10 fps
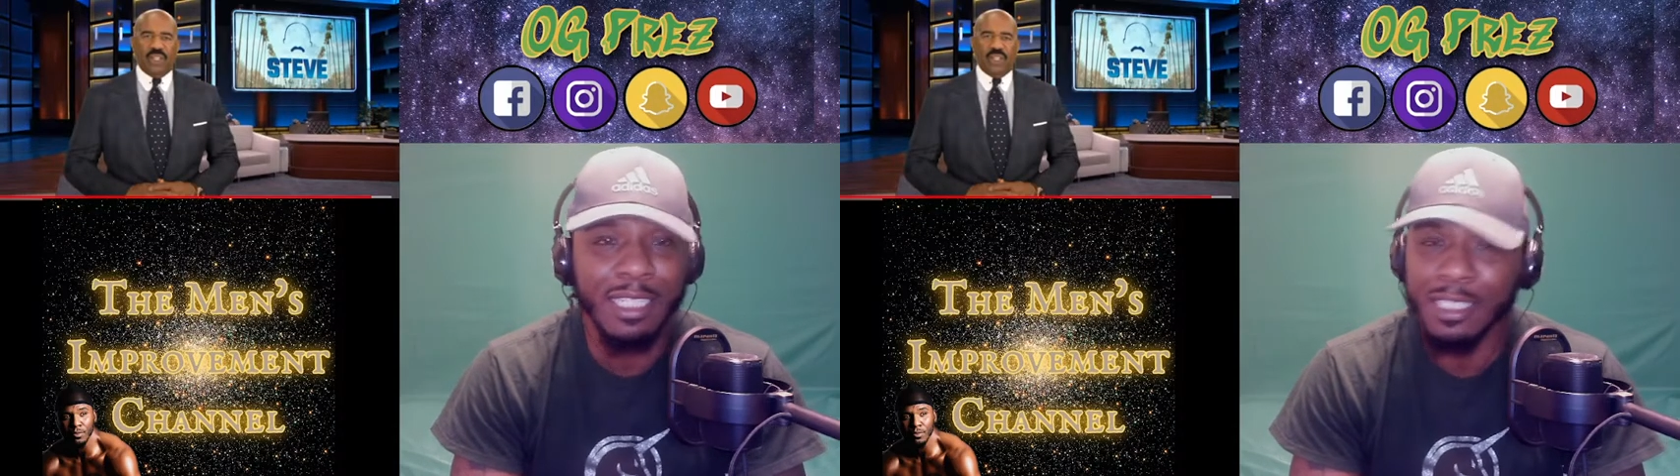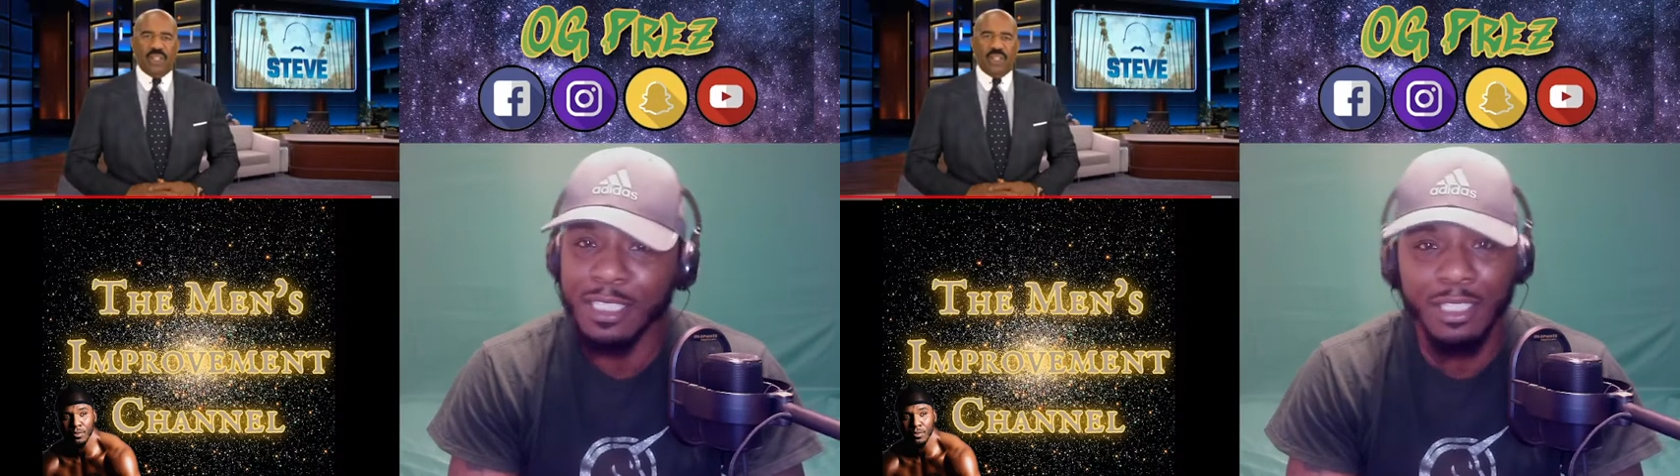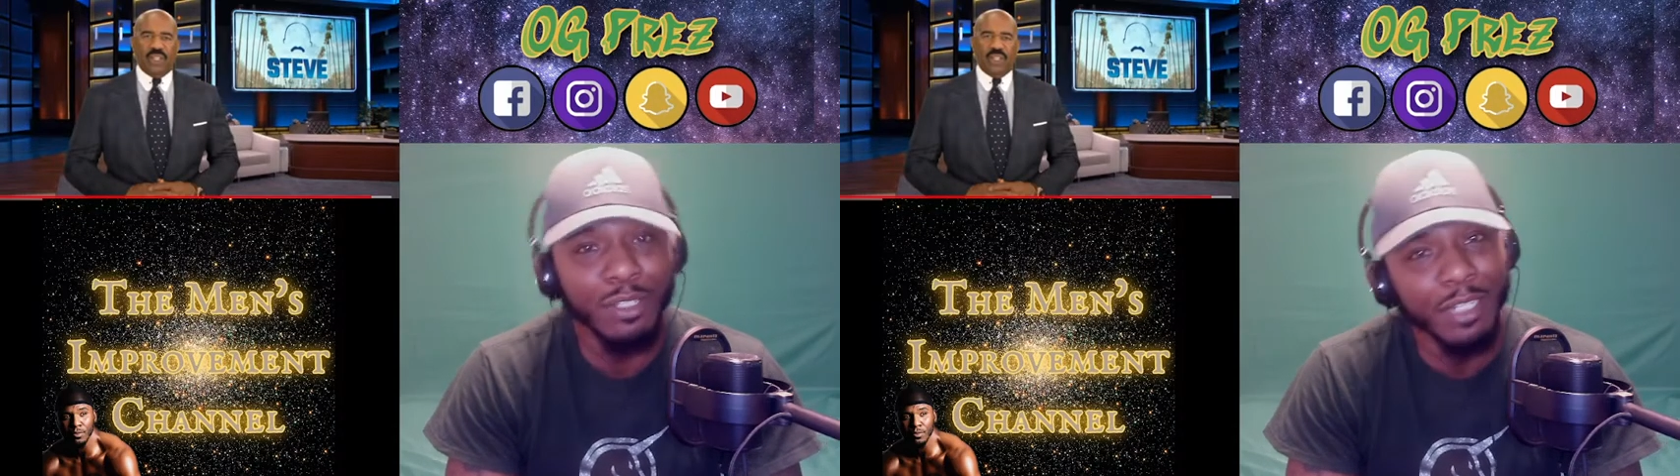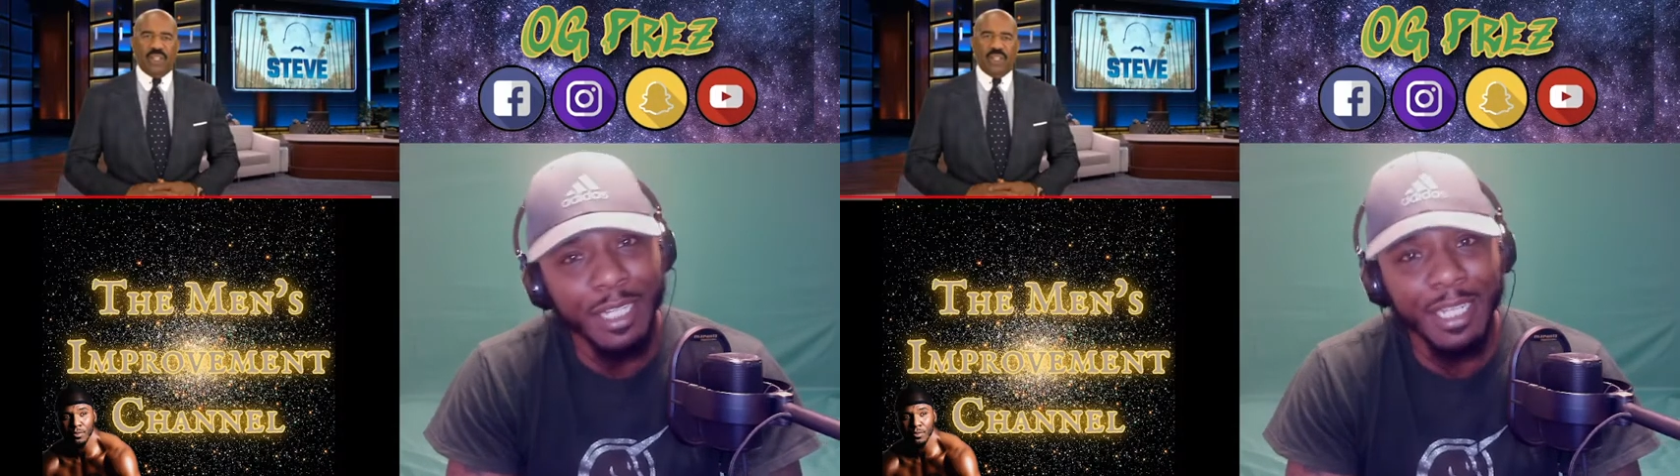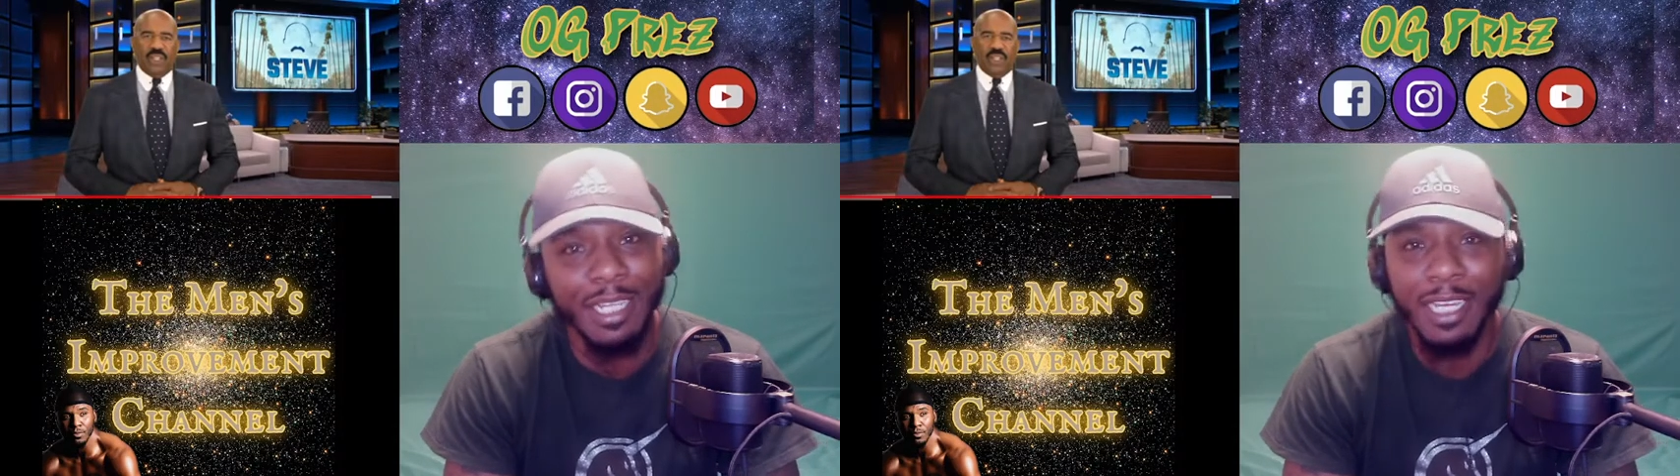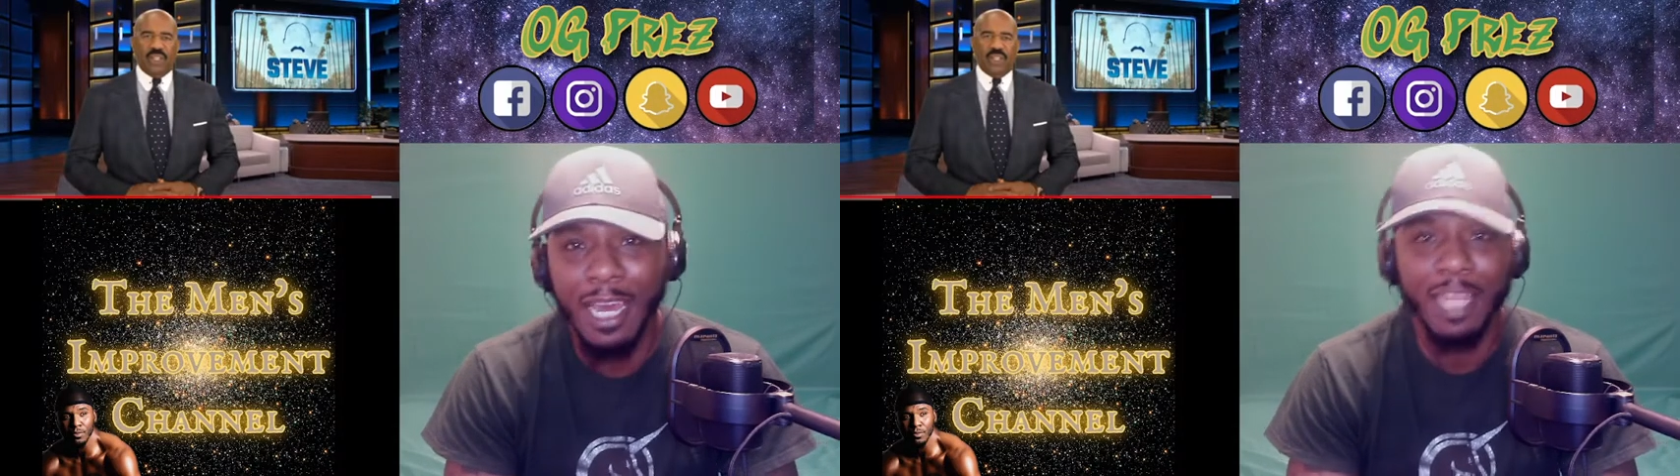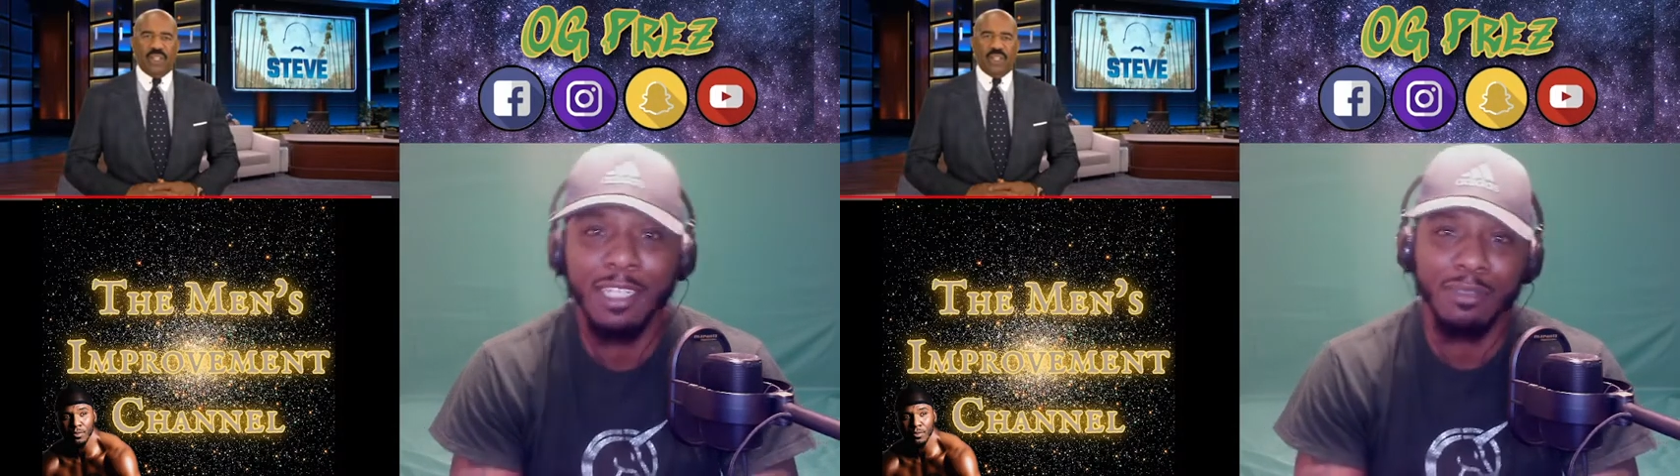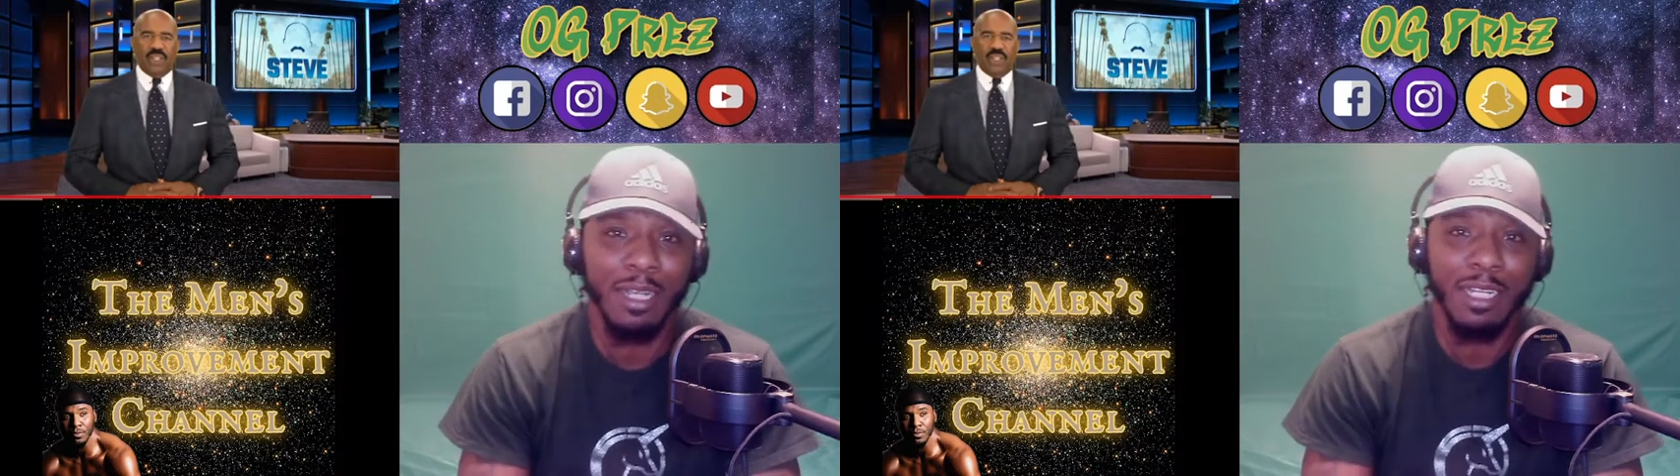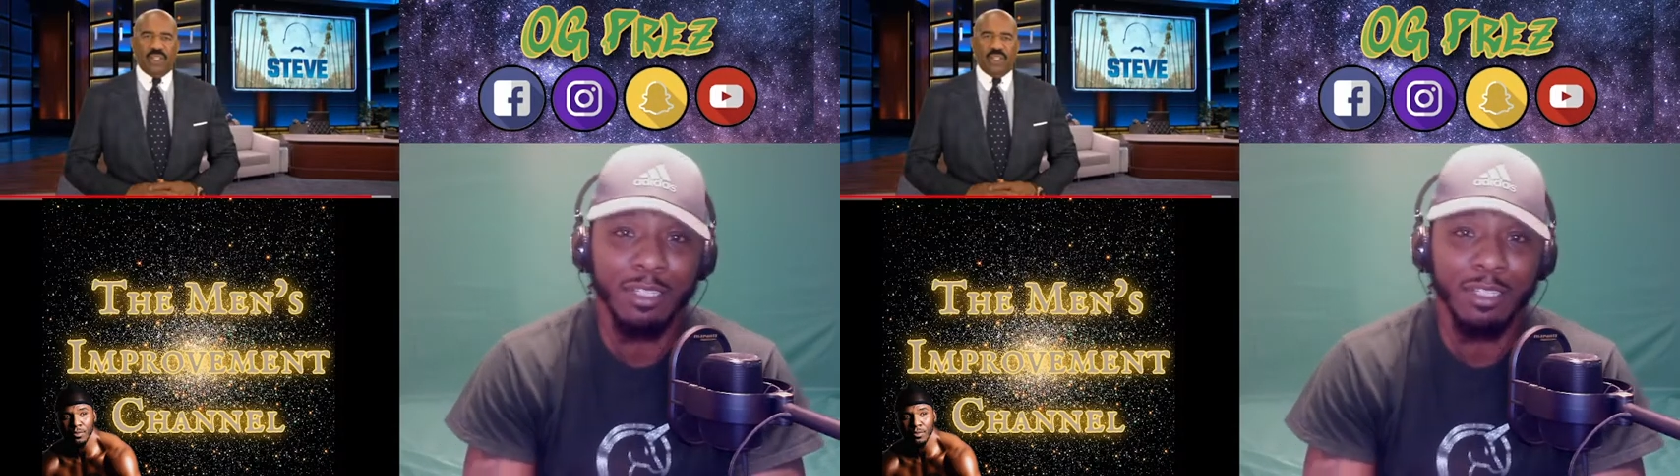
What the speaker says: See, you're in college right now.